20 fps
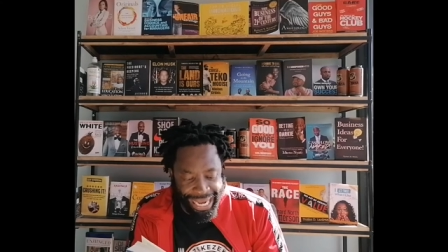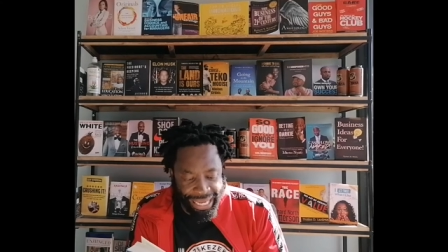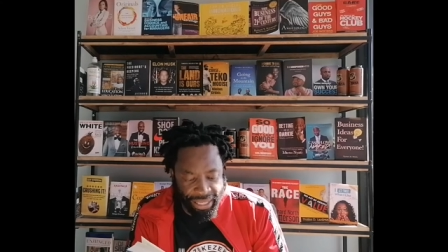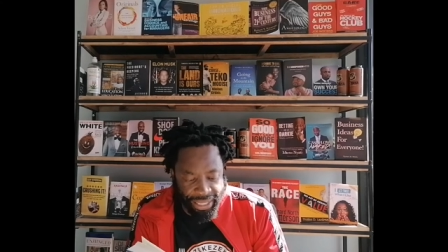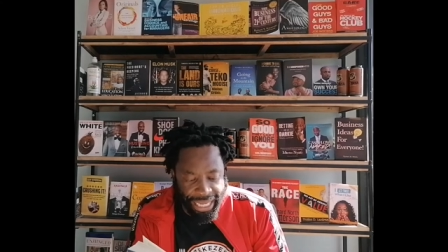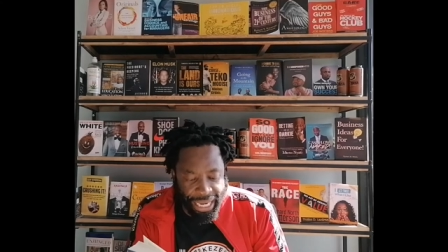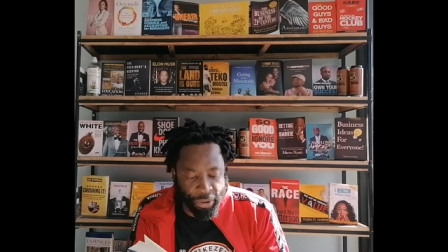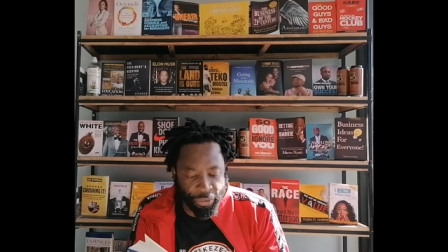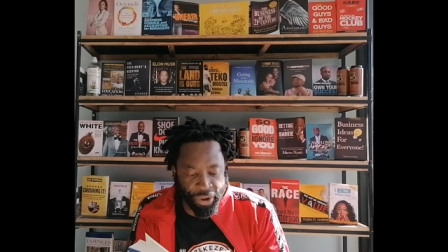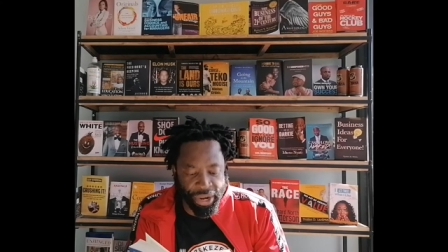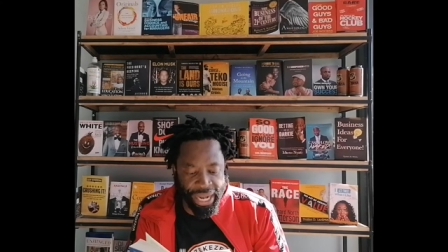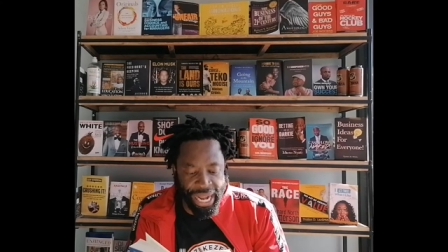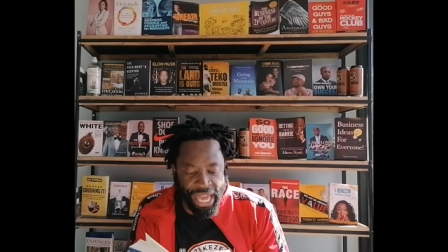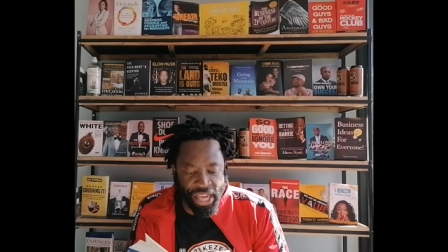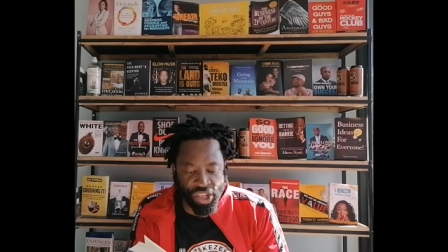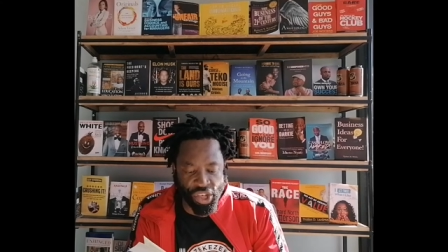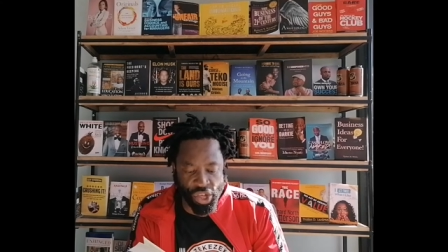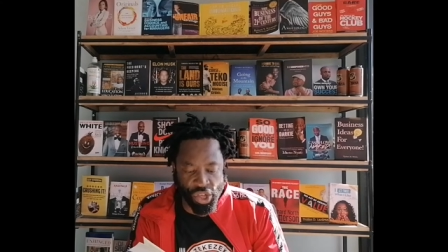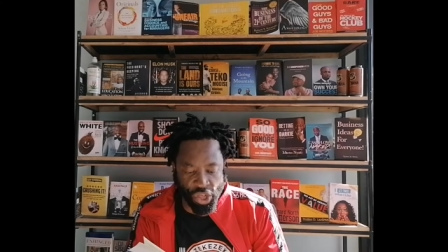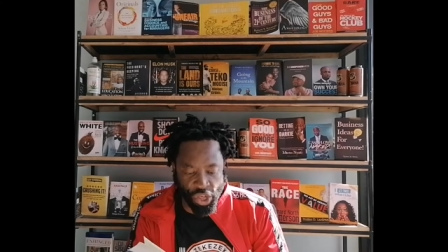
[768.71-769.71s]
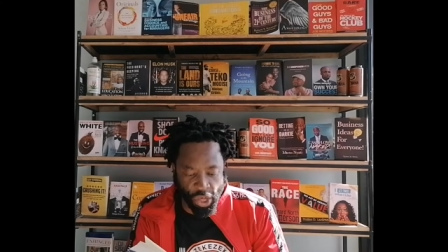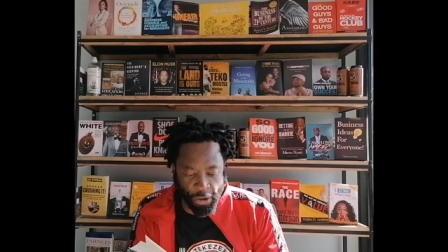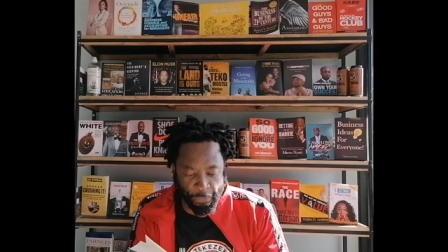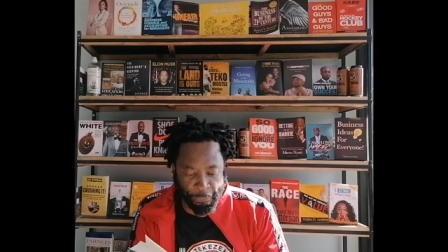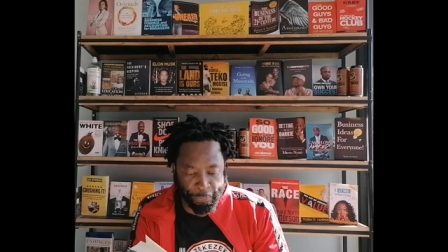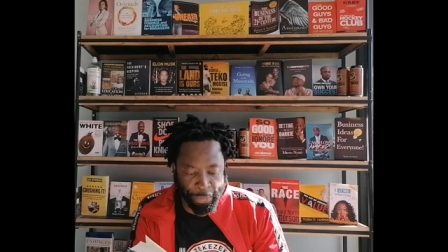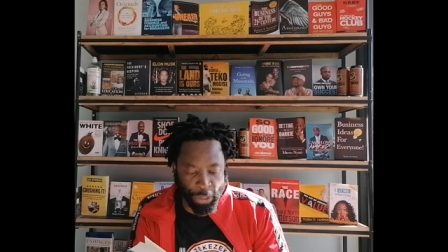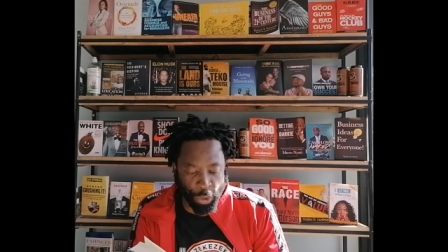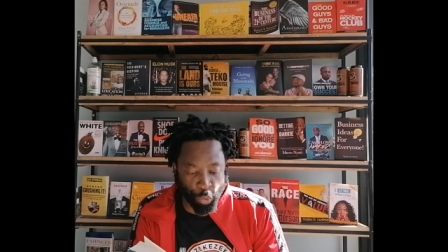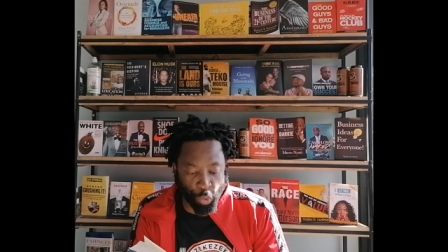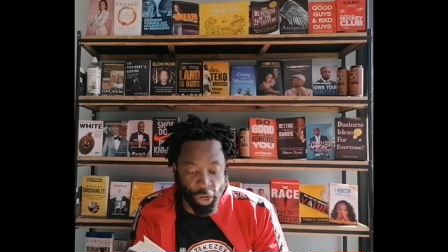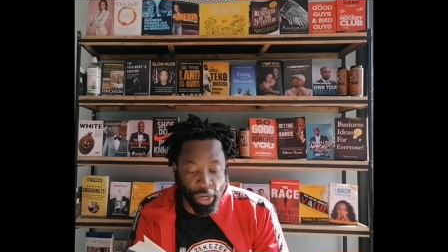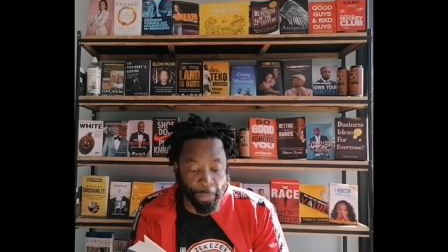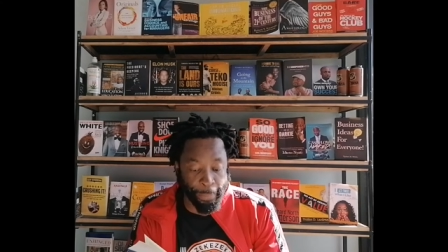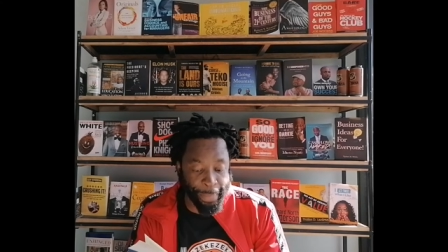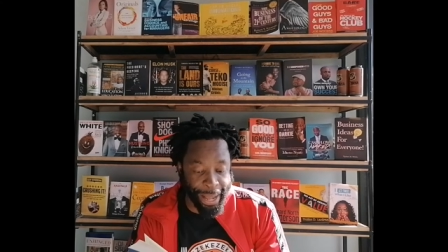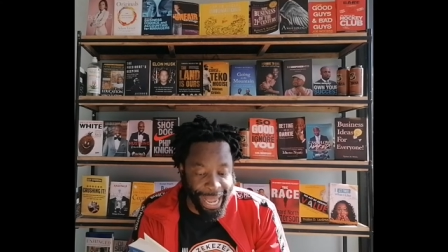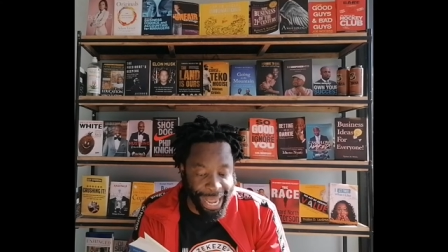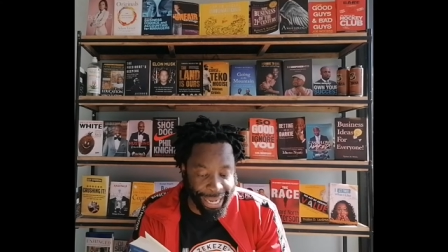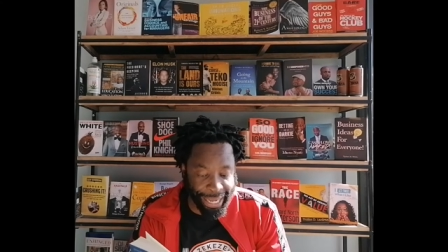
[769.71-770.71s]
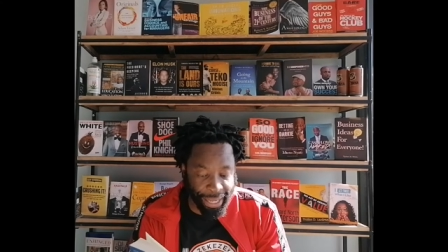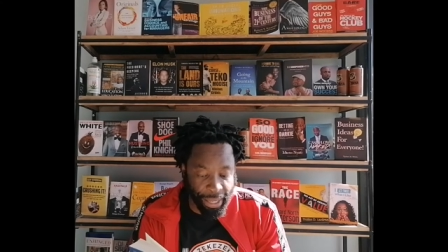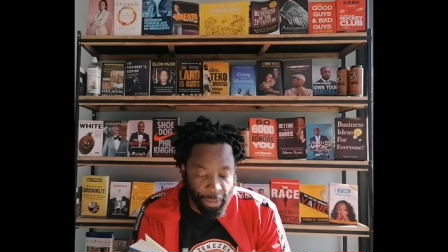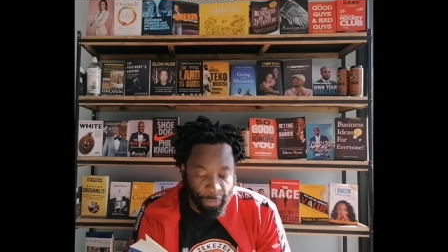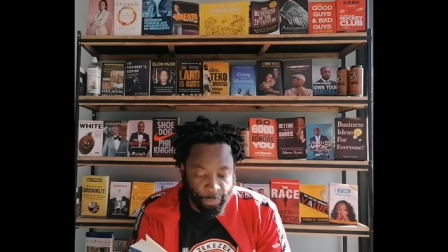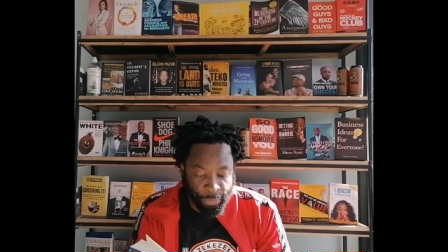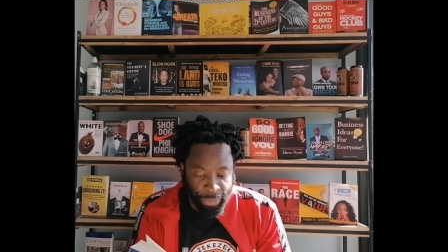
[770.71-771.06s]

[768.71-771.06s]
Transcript: interrelationship between man